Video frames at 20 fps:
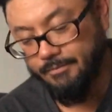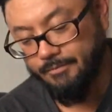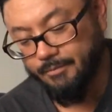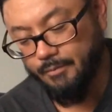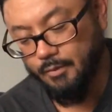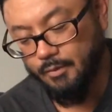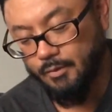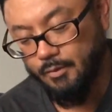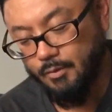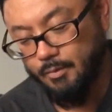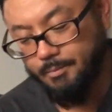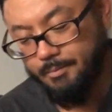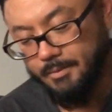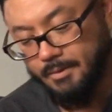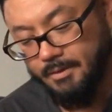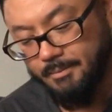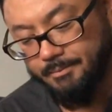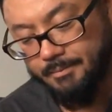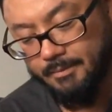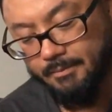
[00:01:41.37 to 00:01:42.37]
for. To
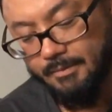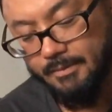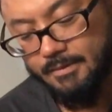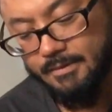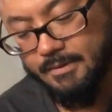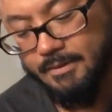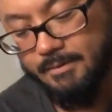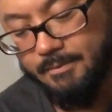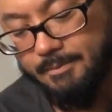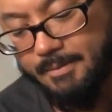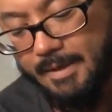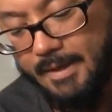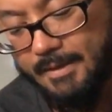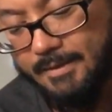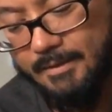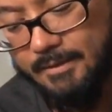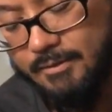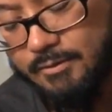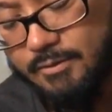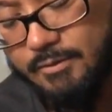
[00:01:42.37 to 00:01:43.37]
open up the rest of
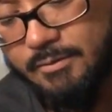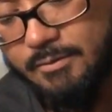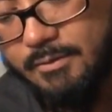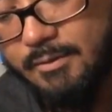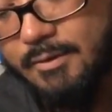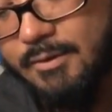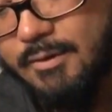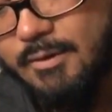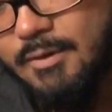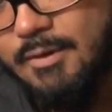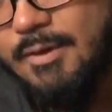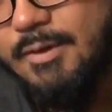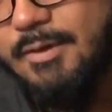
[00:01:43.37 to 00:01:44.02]
the